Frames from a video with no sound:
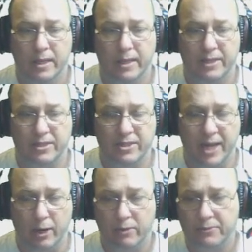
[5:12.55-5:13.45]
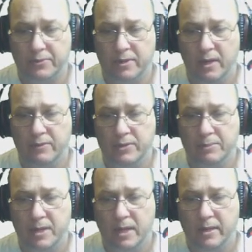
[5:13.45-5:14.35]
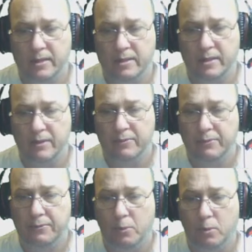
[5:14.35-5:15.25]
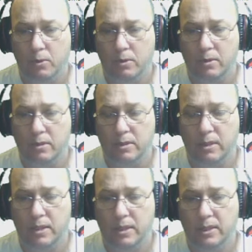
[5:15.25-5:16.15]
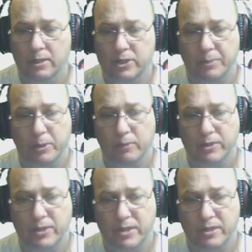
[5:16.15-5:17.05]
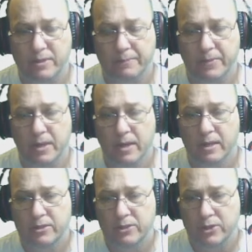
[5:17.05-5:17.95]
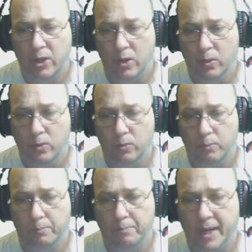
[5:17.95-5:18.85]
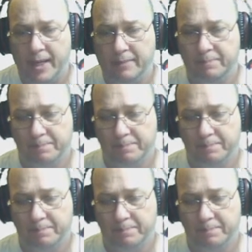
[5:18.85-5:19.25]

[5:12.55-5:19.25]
it's a tariff of some kind for shipping overseas. So by